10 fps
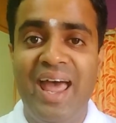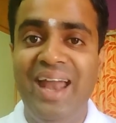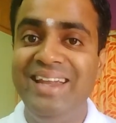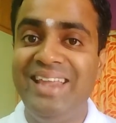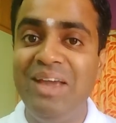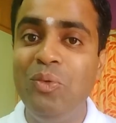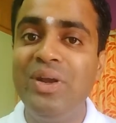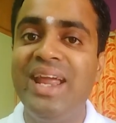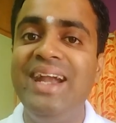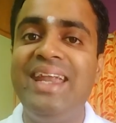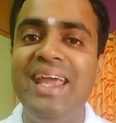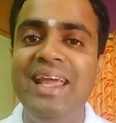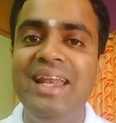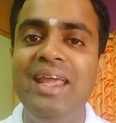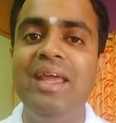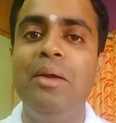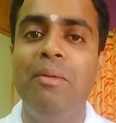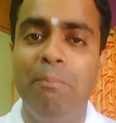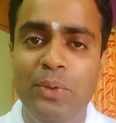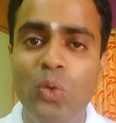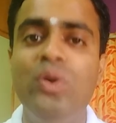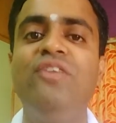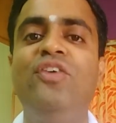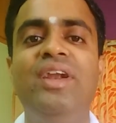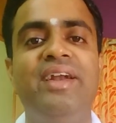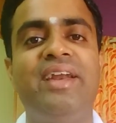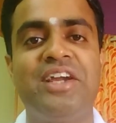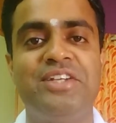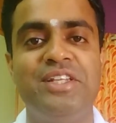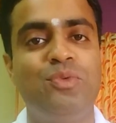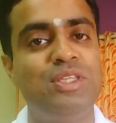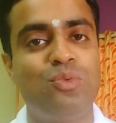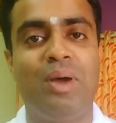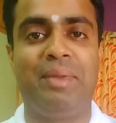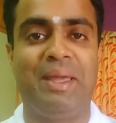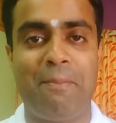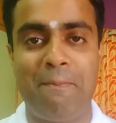and they would get daily beautiful interactions with Swami.